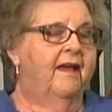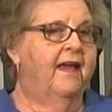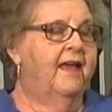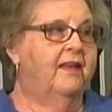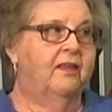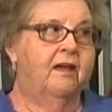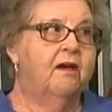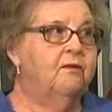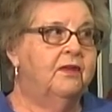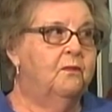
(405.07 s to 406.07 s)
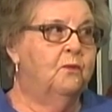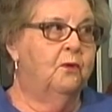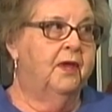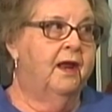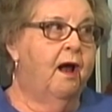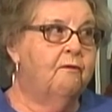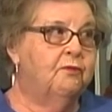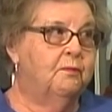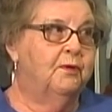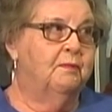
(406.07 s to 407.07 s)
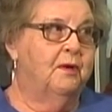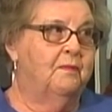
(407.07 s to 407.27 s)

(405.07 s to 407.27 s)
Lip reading: And the goat didn't want to get off the book.